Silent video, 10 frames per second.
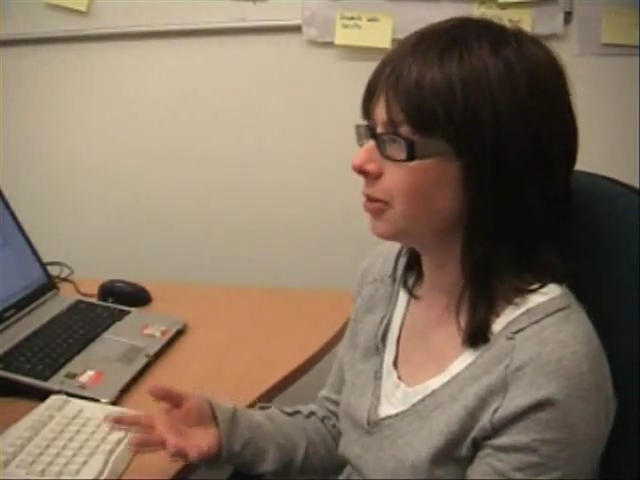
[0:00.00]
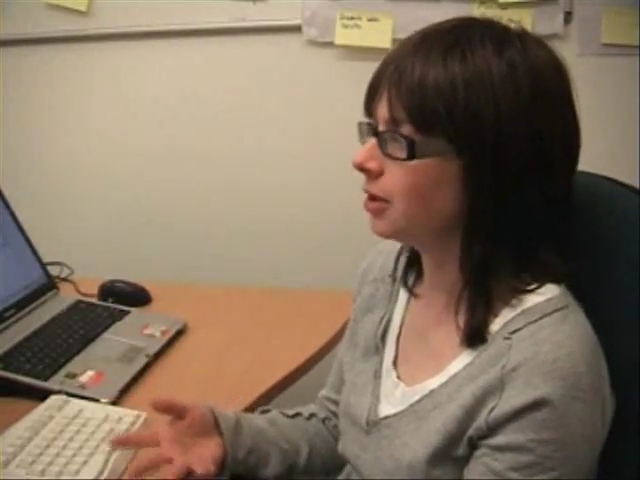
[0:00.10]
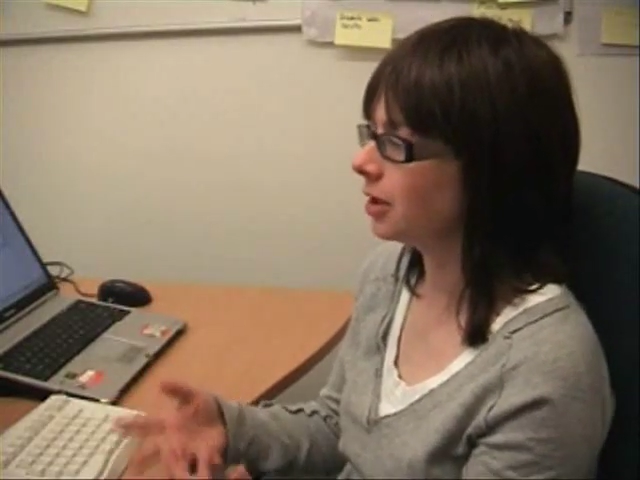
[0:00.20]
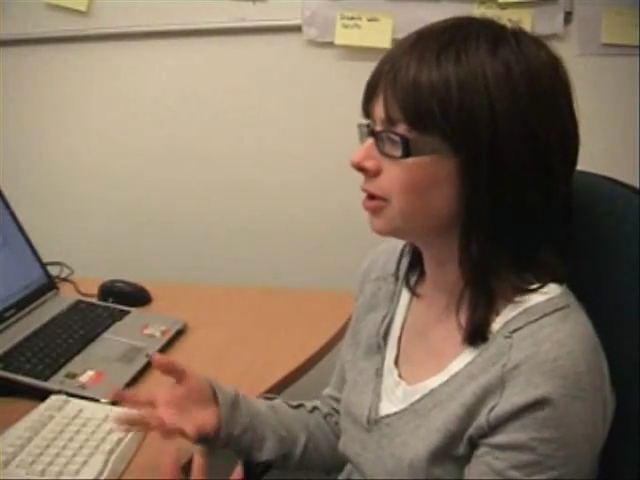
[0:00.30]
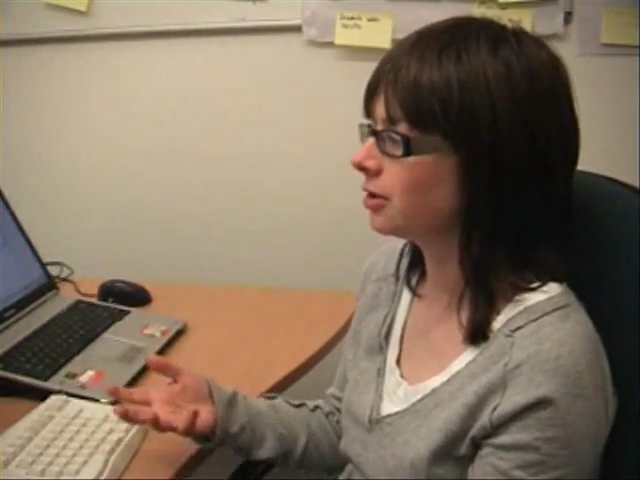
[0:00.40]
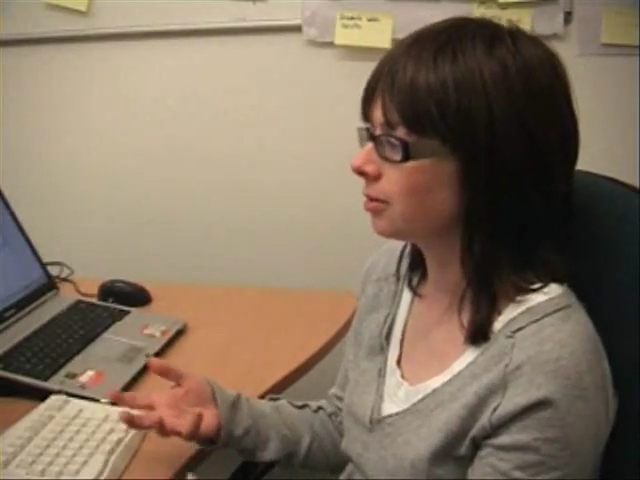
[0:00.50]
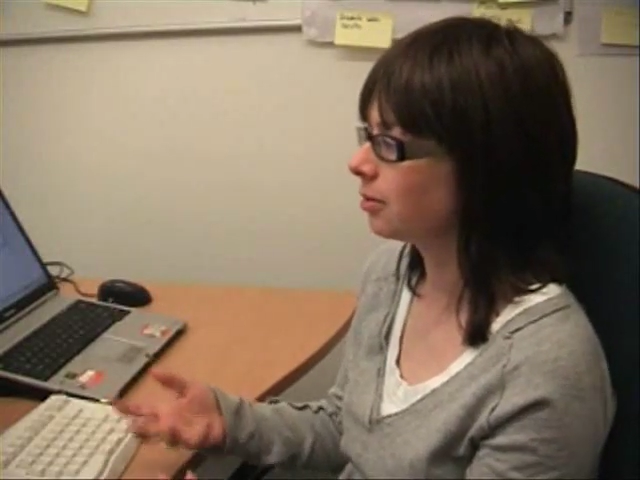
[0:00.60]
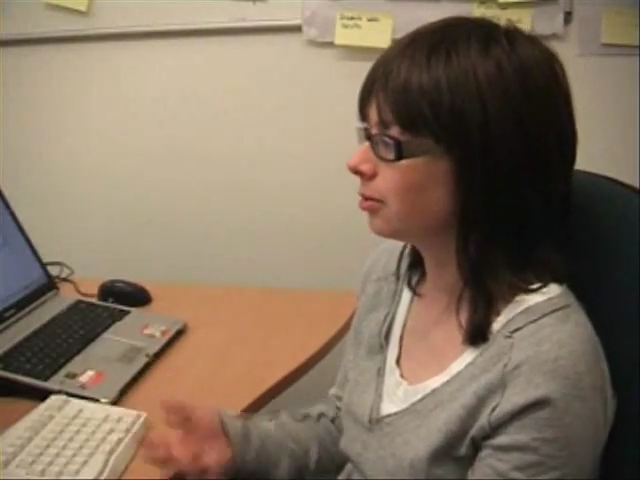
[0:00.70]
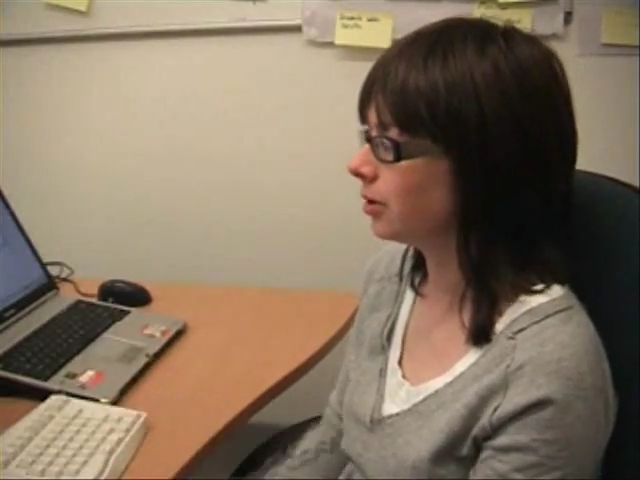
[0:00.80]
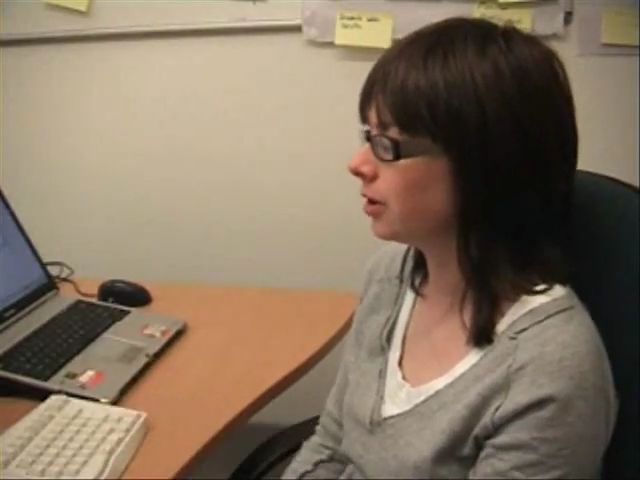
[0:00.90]
I mean that's
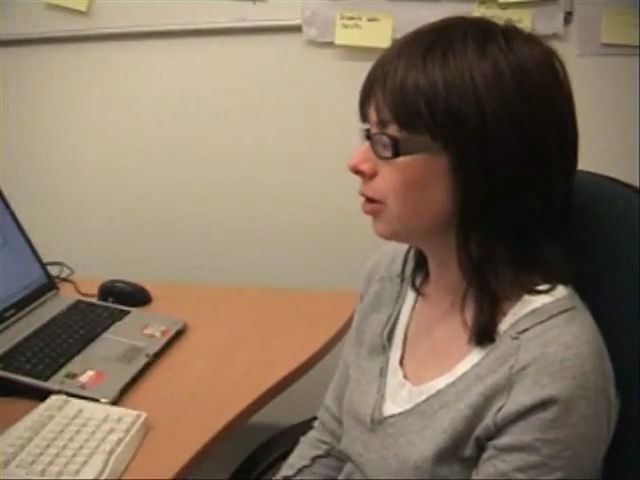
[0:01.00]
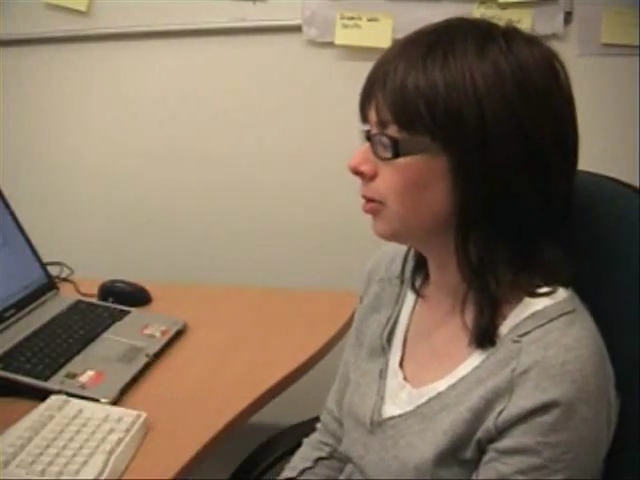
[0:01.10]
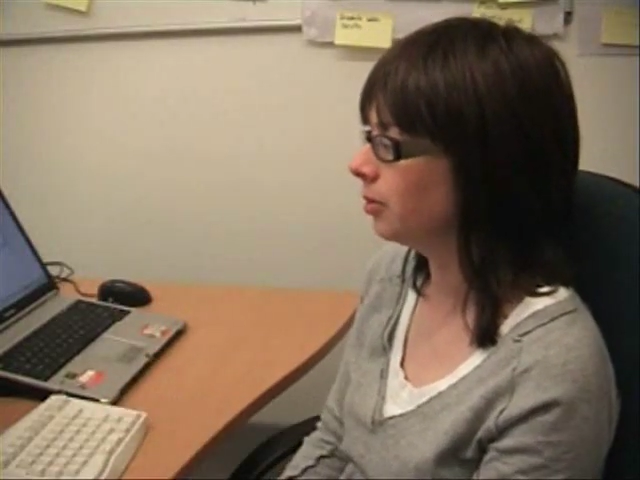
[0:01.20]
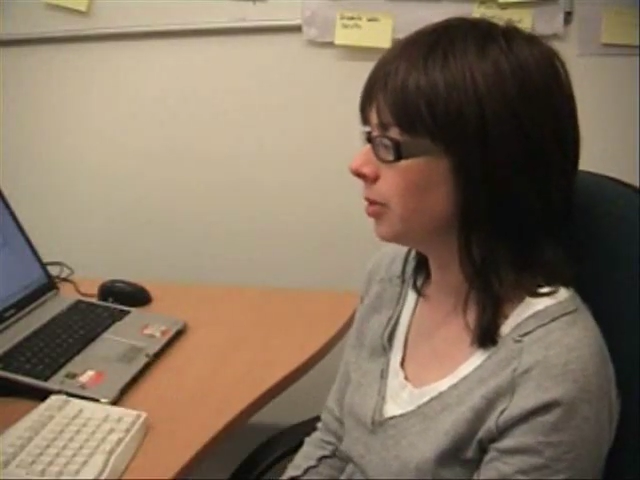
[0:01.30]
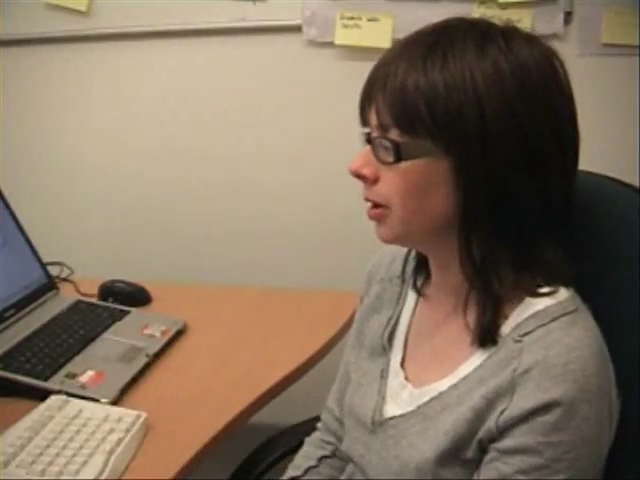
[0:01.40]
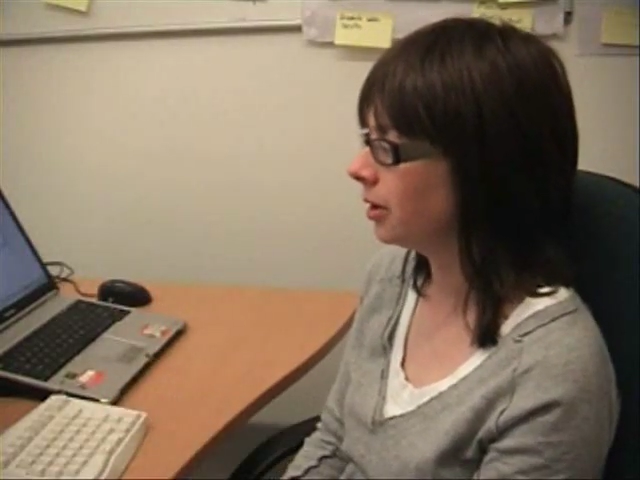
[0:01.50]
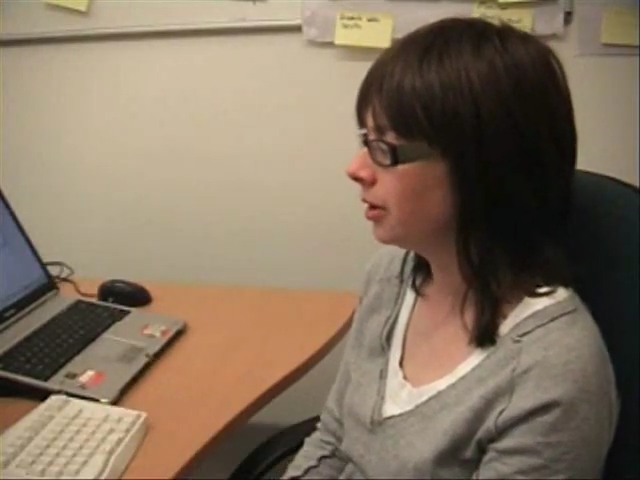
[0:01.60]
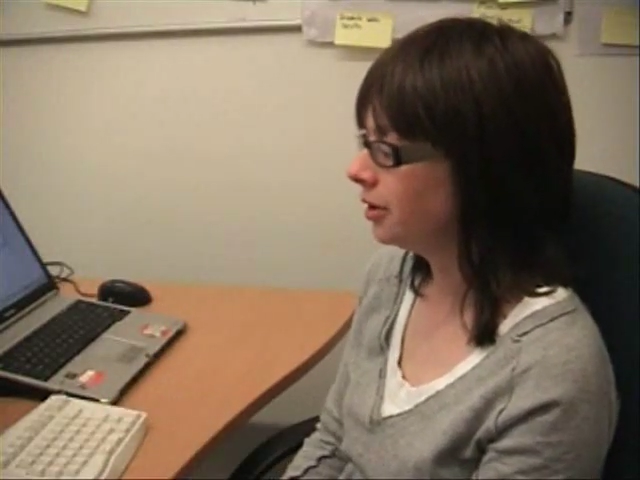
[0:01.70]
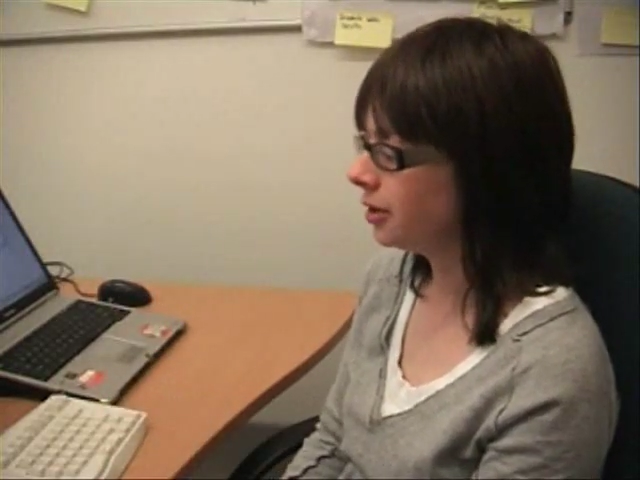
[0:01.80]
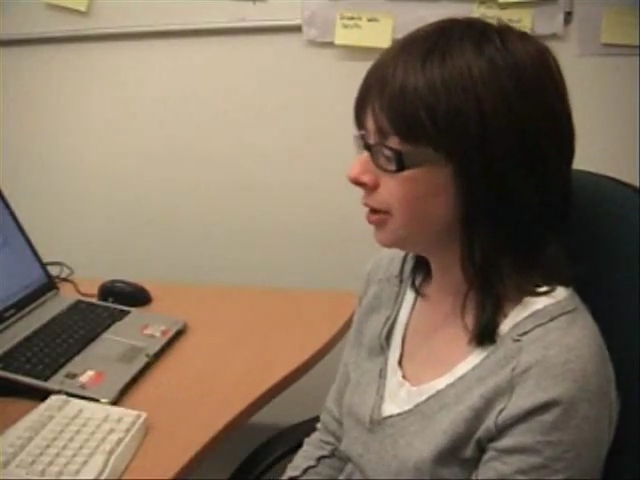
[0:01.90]
pretty common, but
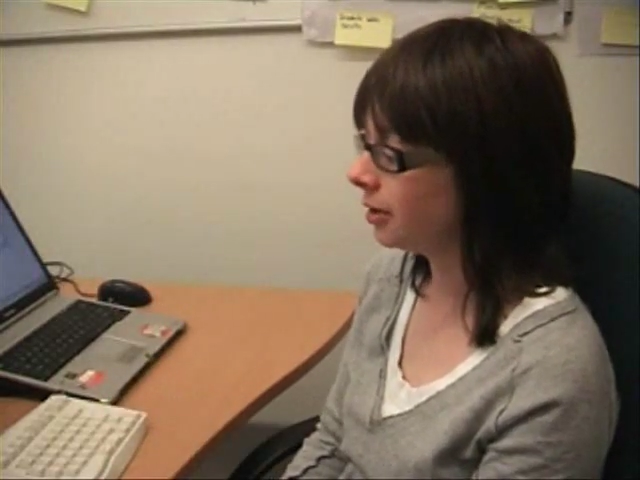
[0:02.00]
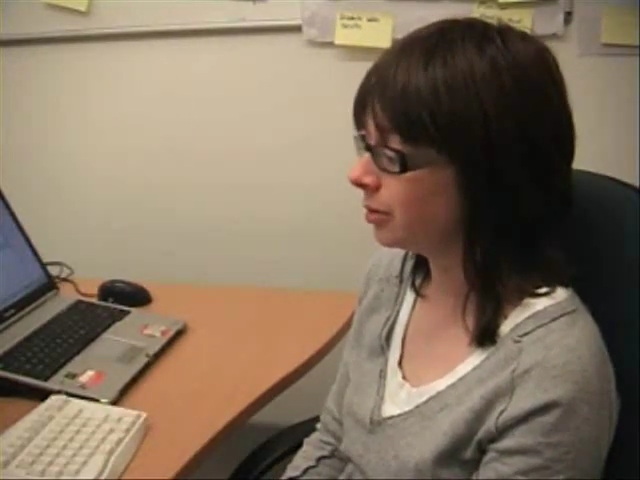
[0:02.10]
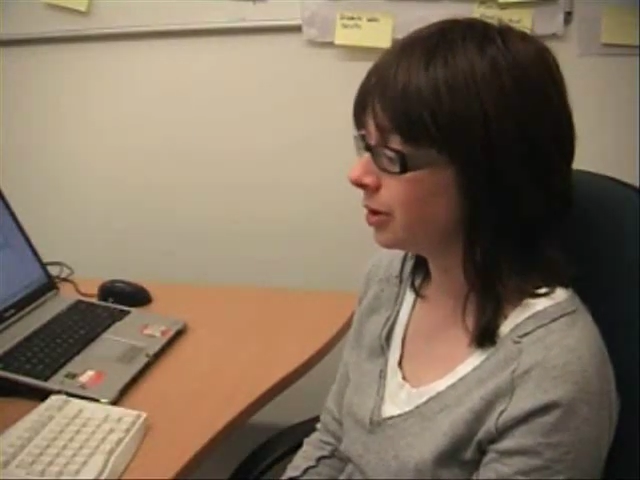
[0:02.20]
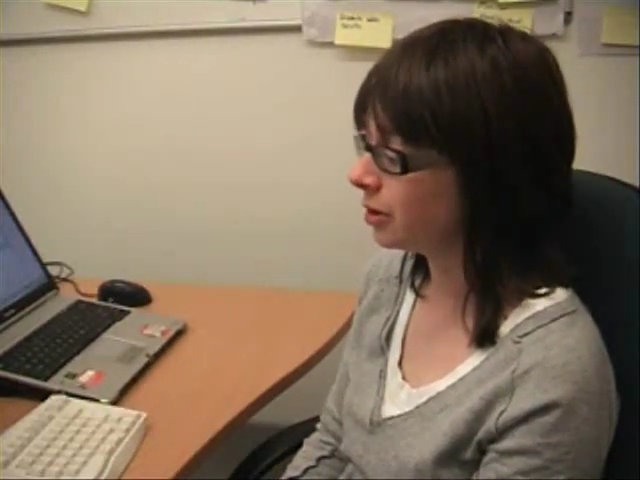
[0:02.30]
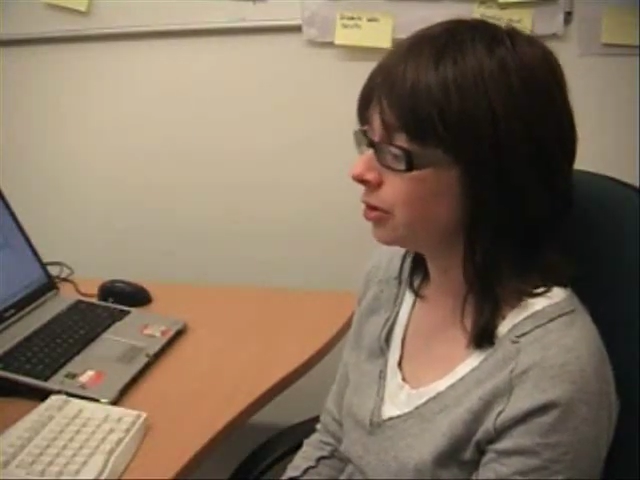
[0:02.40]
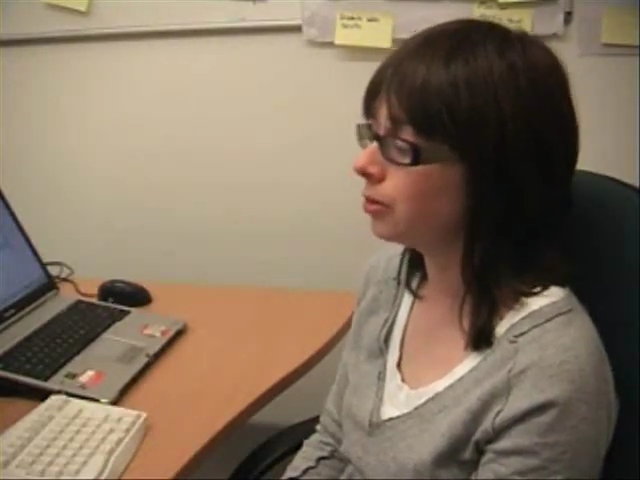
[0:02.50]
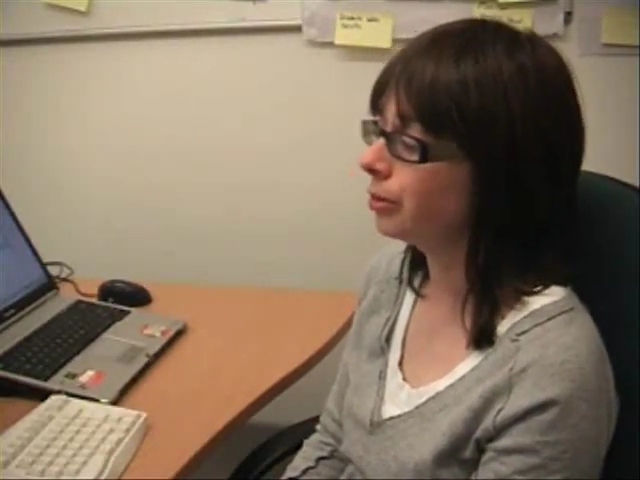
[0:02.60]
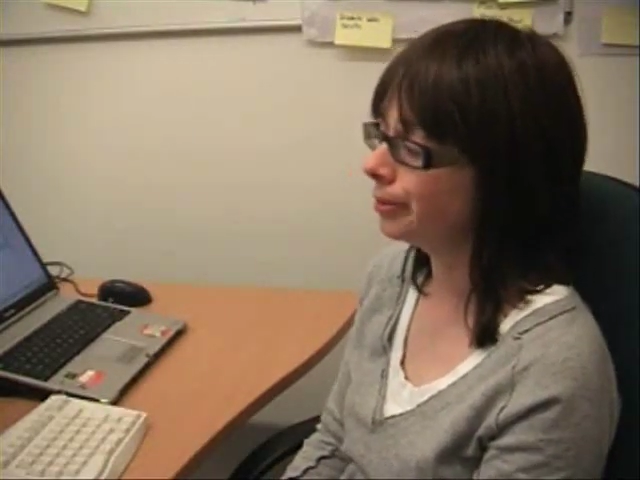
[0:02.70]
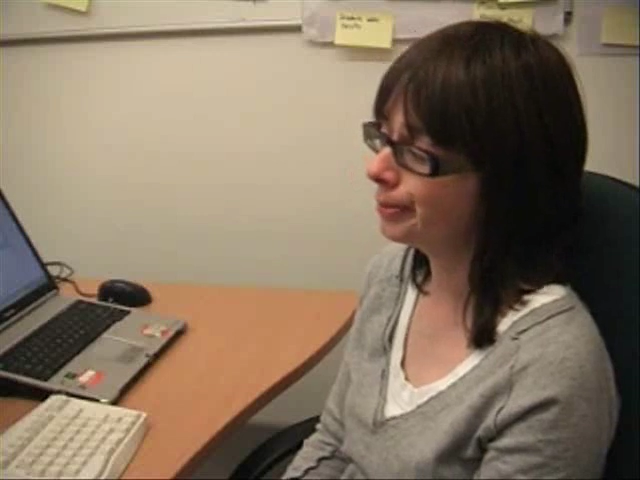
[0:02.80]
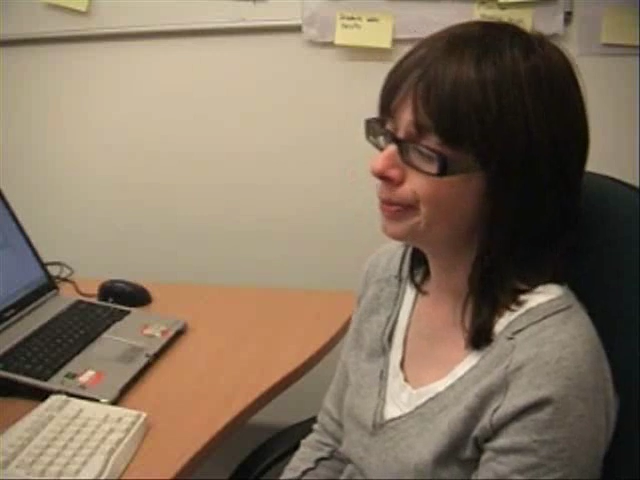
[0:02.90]
didn't help me at
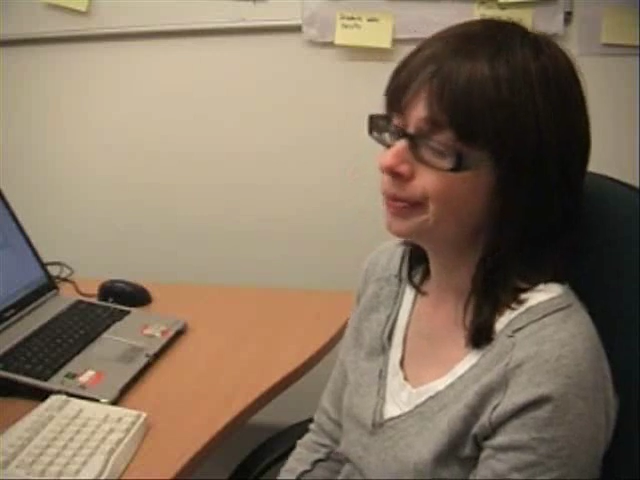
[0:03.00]
all